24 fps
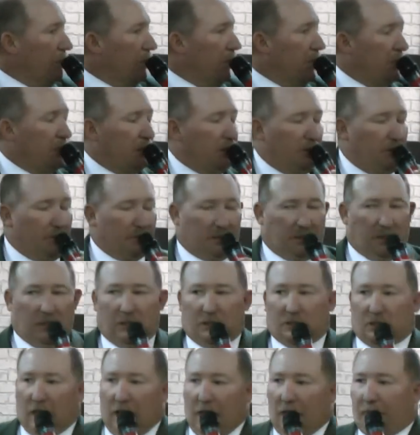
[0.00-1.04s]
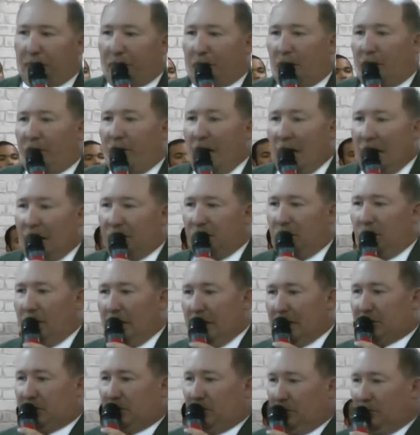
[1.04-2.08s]
And he used the example of how you
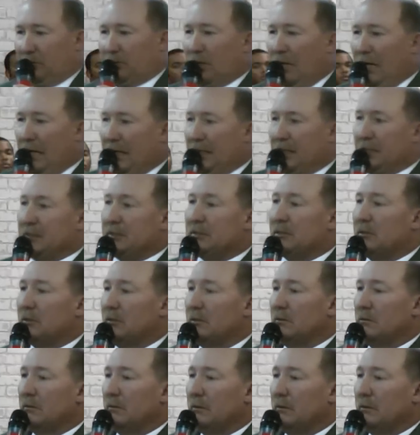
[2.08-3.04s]
exercise.